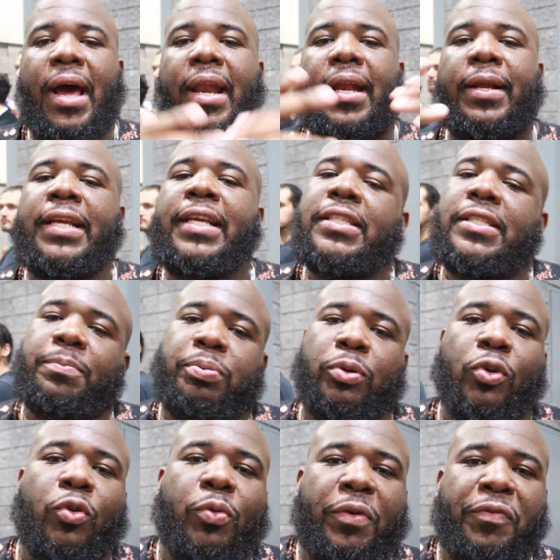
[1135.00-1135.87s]
out and he's
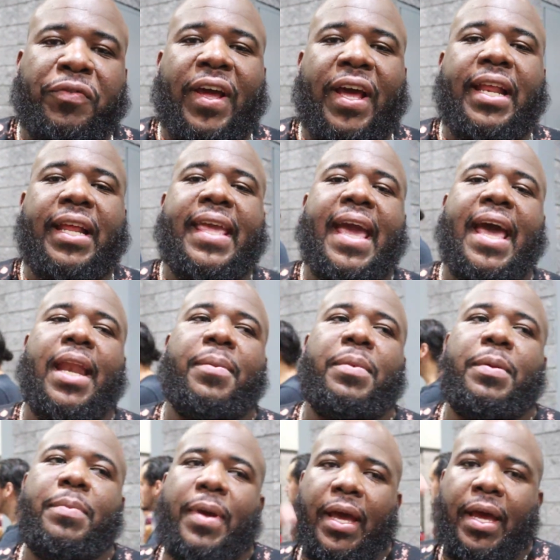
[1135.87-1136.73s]
approved with Flight
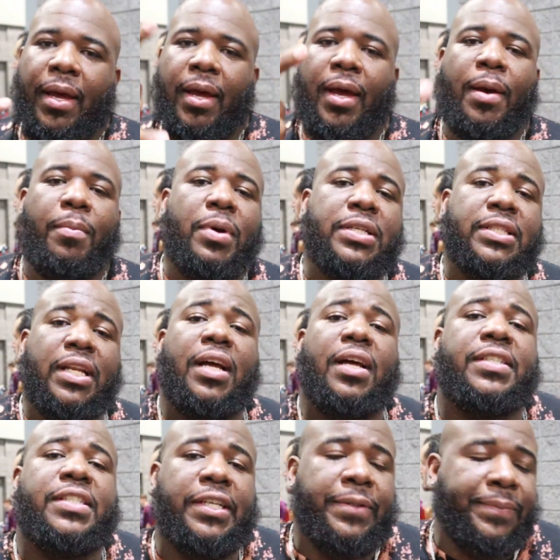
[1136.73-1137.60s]
Academy, man. Much love, G.